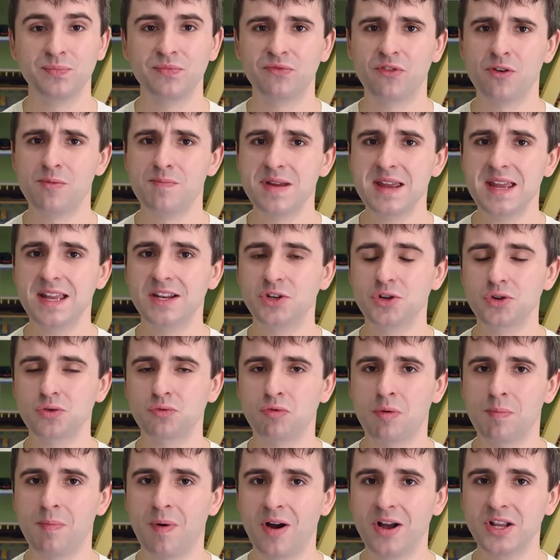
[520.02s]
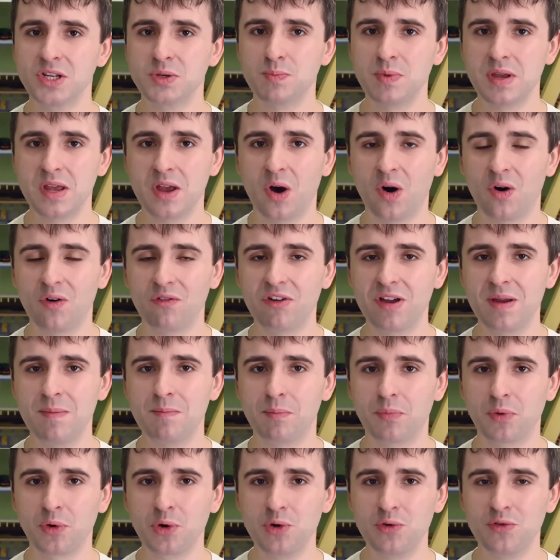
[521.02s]
For me, it just reminds me of
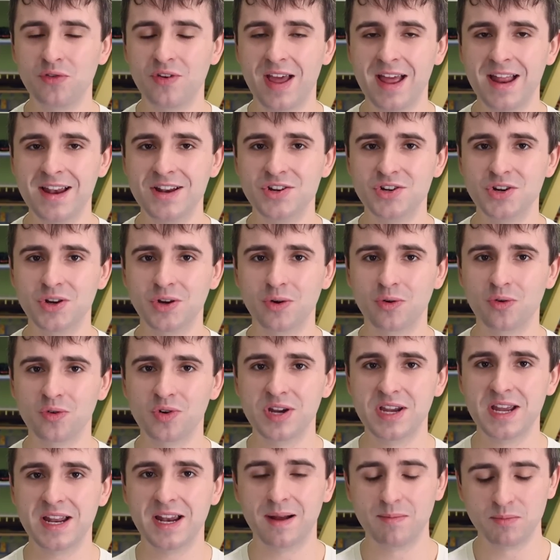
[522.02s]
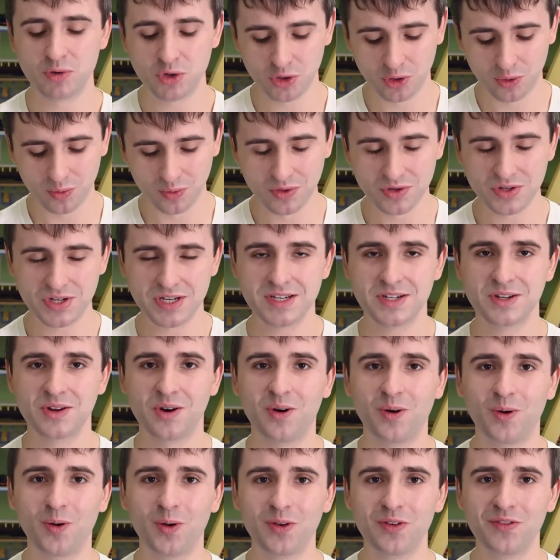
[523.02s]
improved engine green. I'm sure once it's
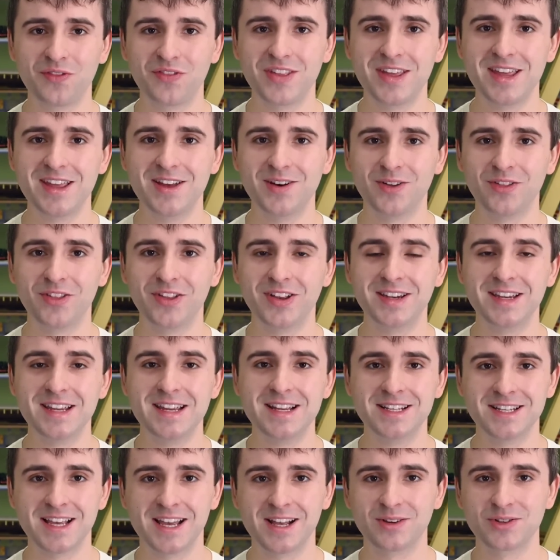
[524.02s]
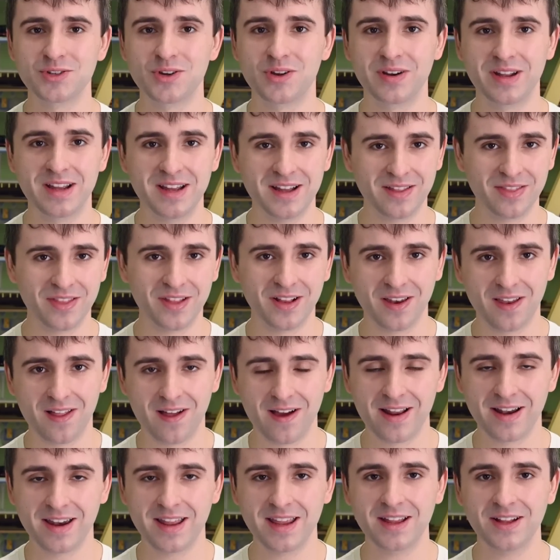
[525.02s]
got all of the other details on it and the
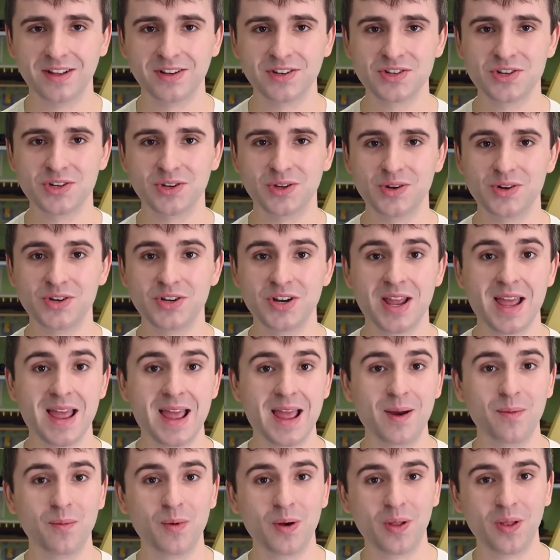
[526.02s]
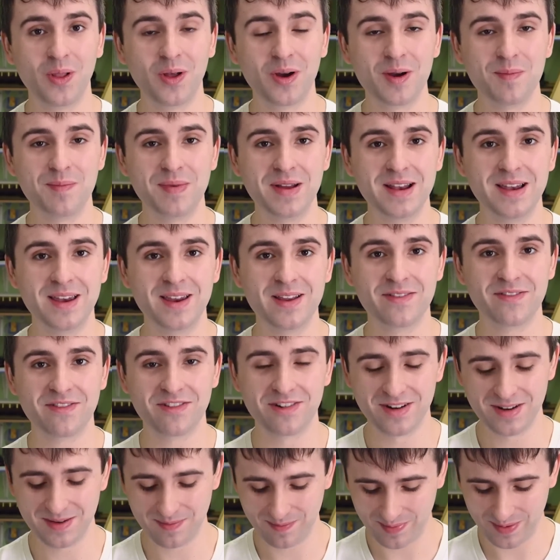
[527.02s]
lining and such, it will look a bit
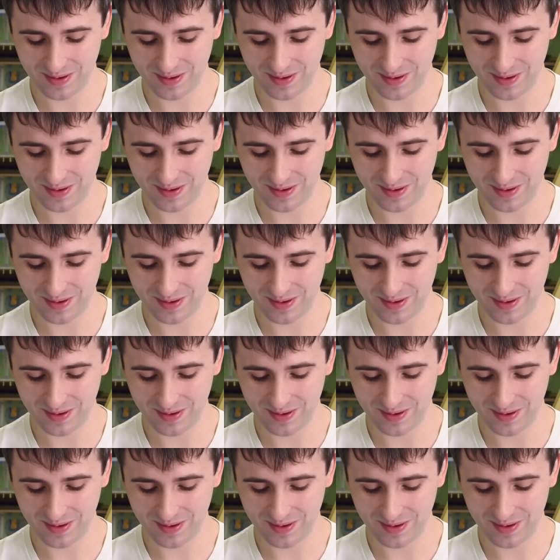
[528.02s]
different.